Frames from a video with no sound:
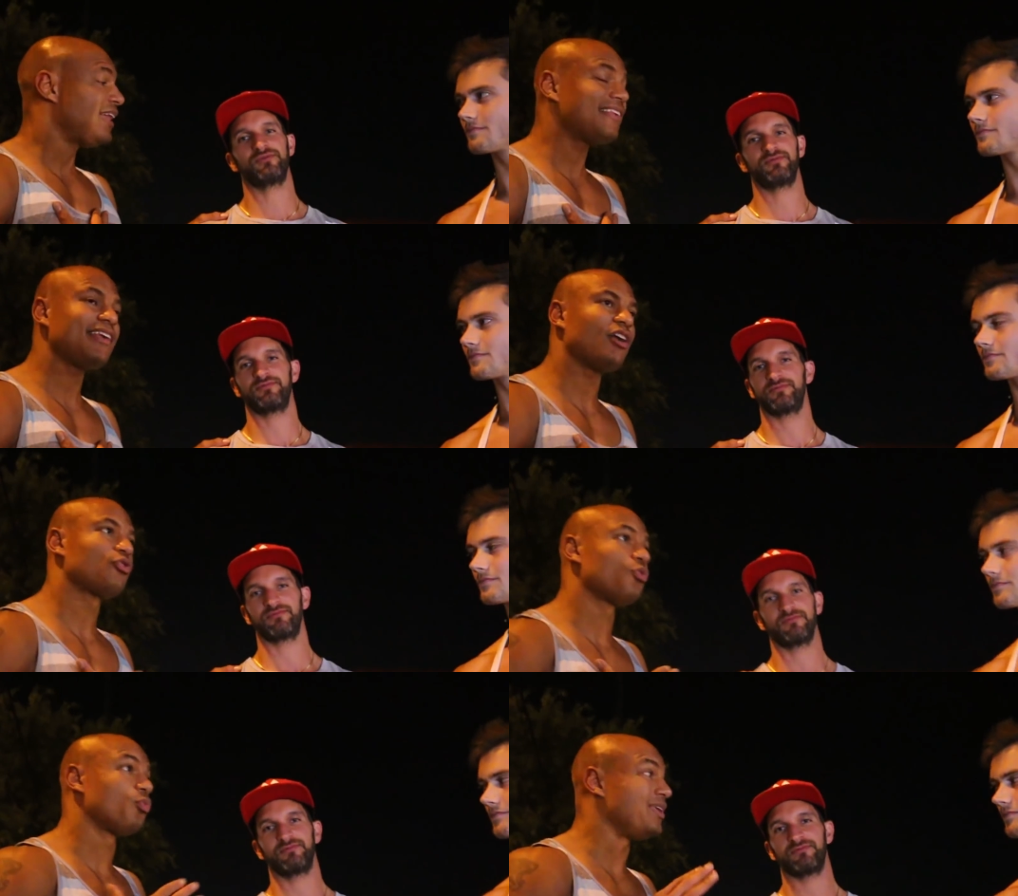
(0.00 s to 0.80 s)
Speaker 1: That
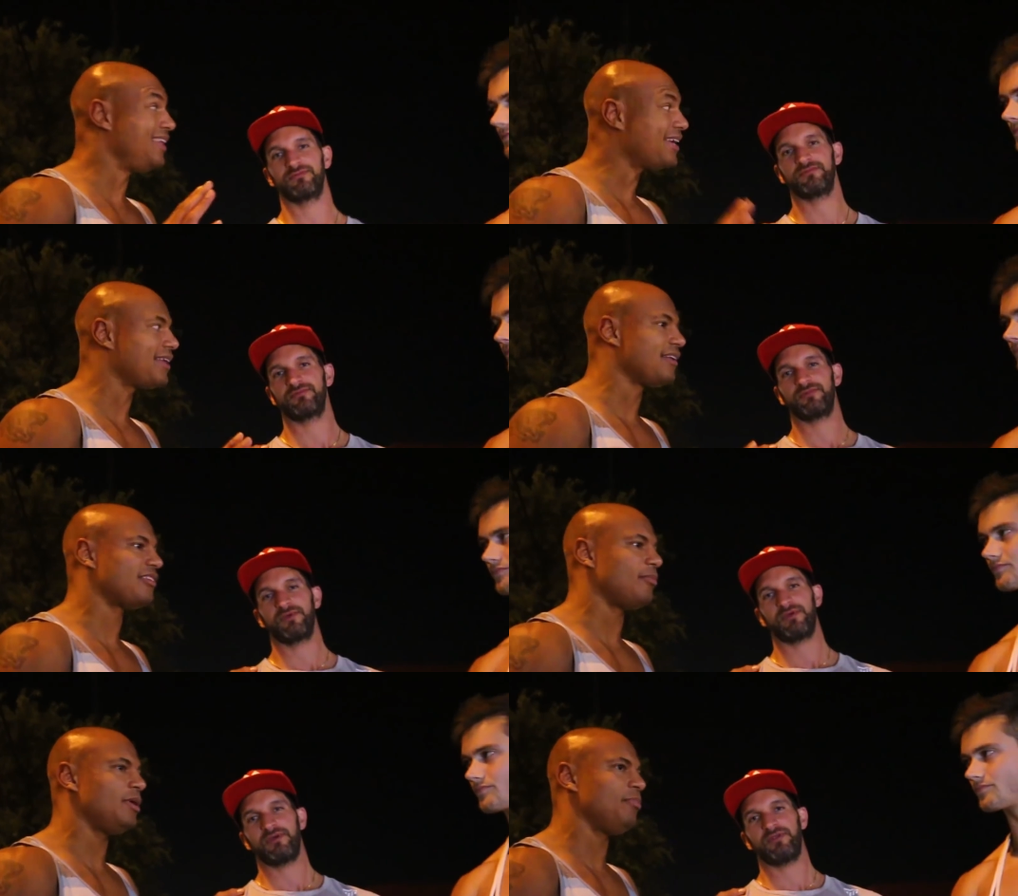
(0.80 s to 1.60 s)
sounds ridiculous
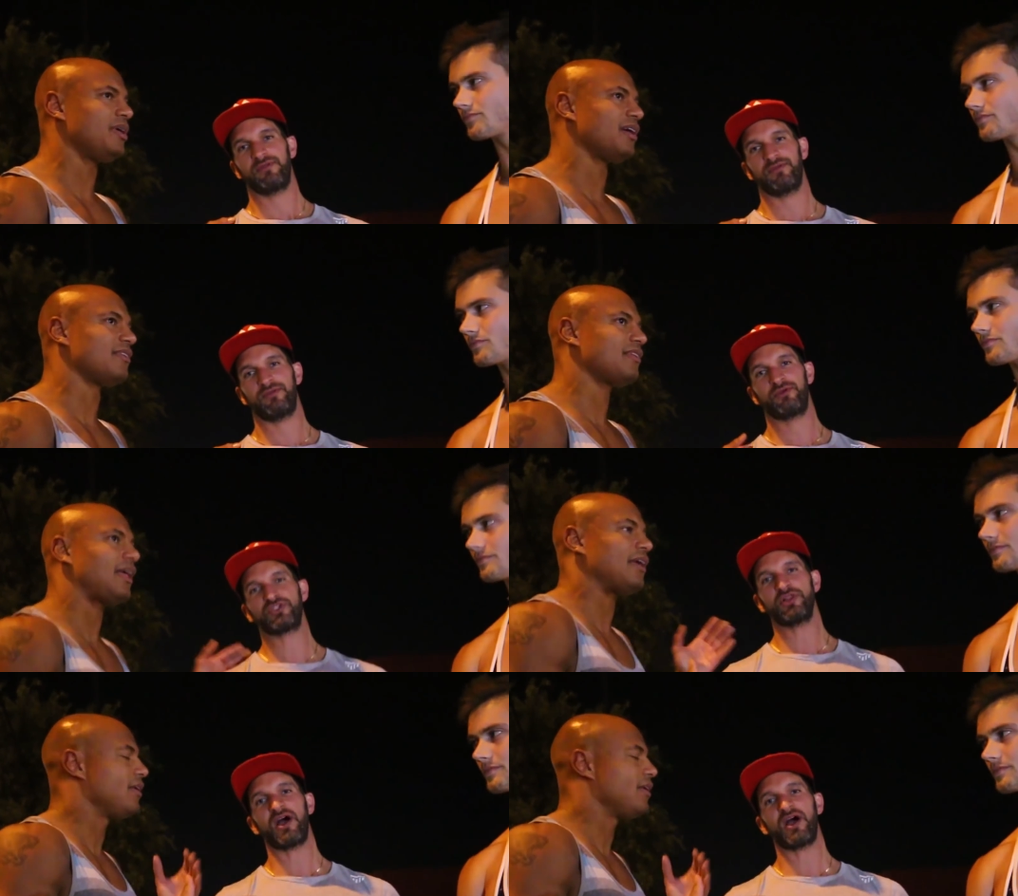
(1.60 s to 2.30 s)
to me because there's like, a